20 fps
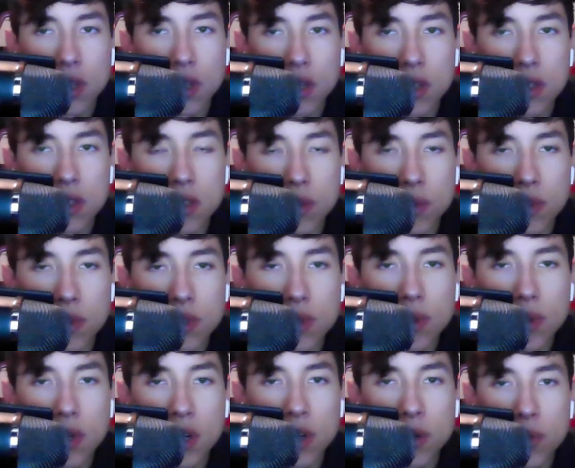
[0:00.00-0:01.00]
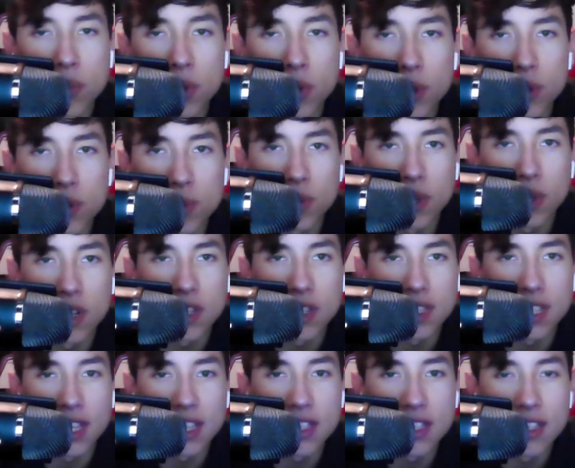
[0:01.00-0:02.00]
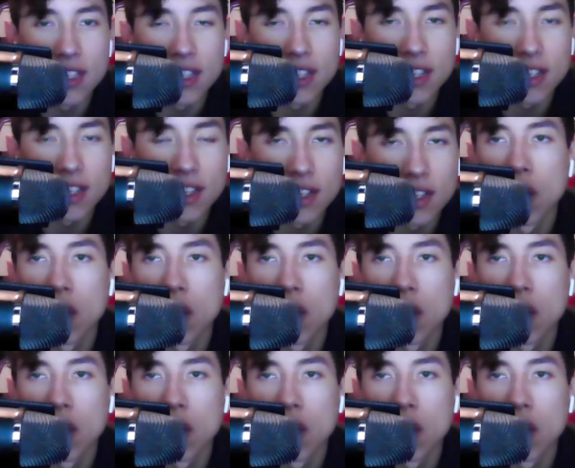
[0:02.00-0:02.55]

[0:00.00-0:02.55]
So we'll do our own post-processing.